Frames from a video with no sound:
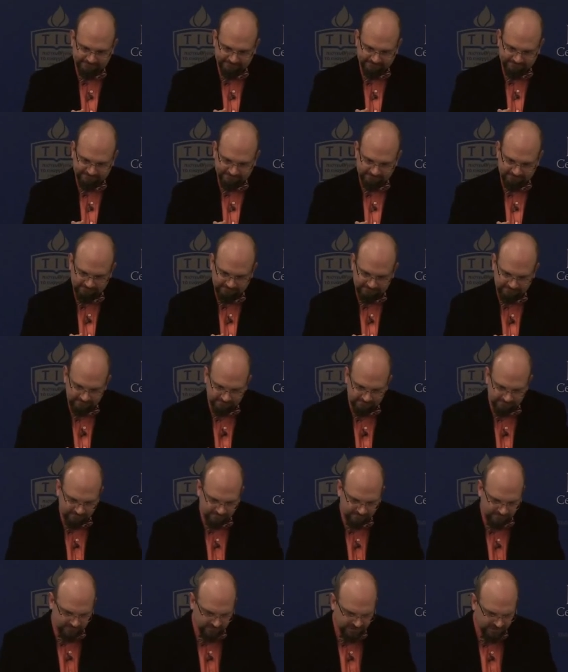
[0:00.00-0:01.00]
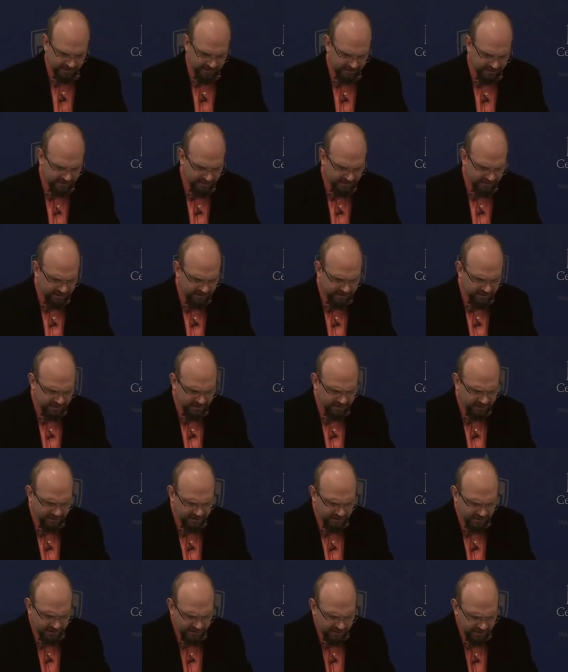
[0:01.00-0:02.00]

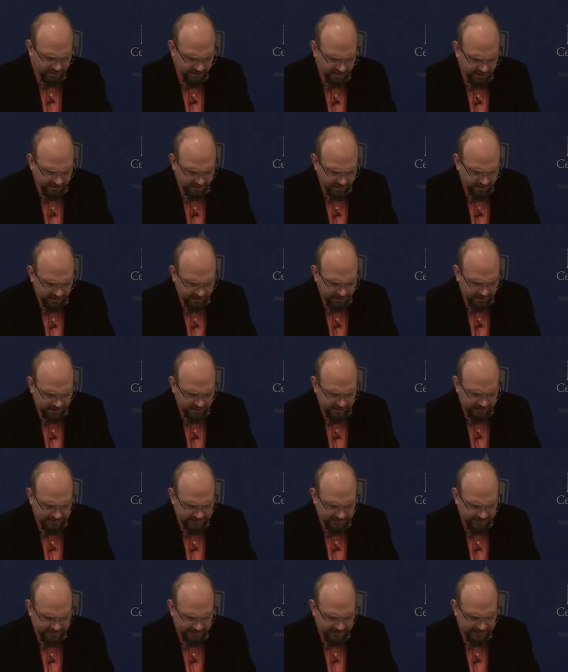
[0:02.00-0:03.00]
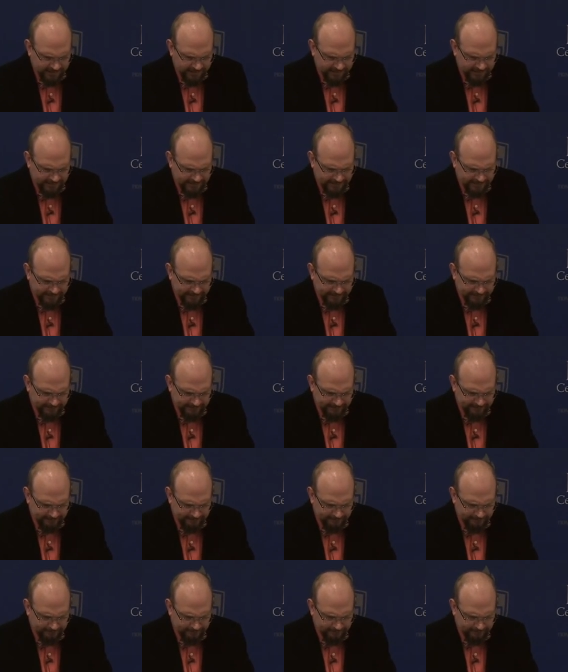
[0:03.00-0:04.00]

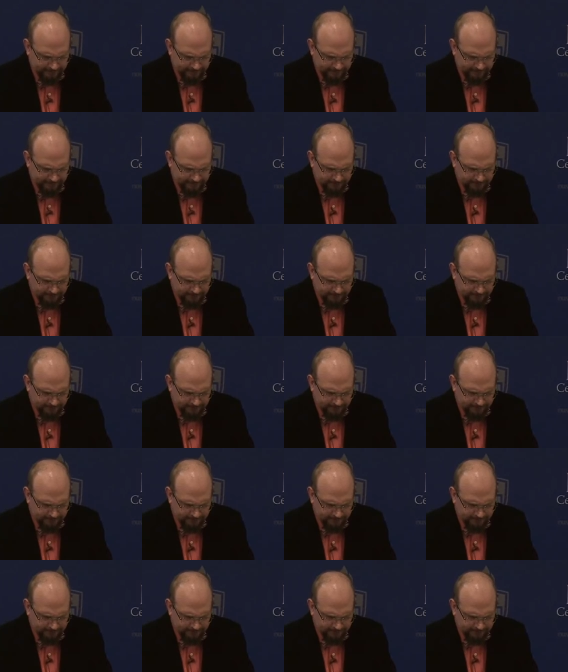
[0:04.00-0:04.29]
[no speech]